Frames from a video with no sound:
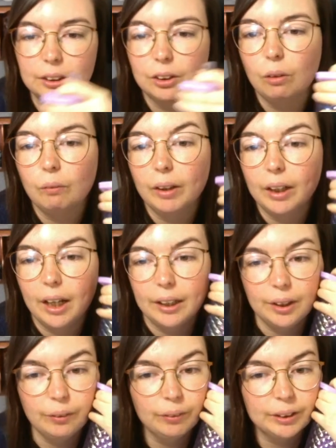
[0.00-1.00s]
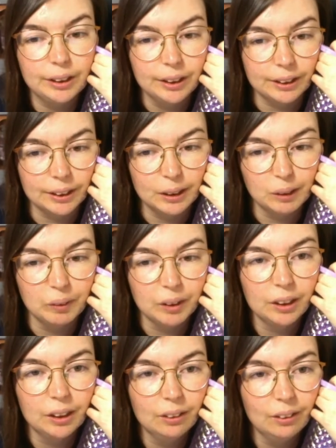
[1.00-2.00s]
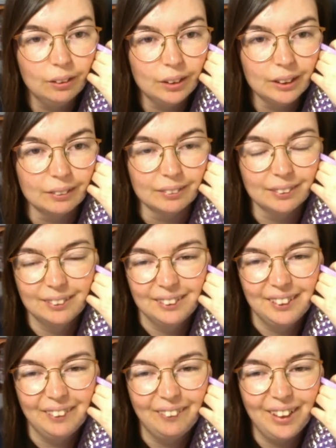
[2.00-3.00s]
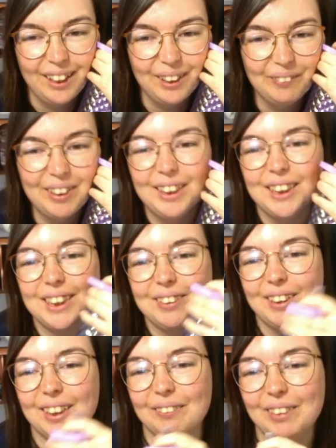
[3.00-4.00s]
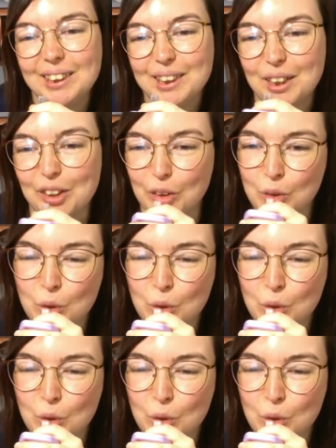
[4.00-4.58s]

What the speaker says: not won any quizzes since the beginning of lockdown. Well, you won this one, well done.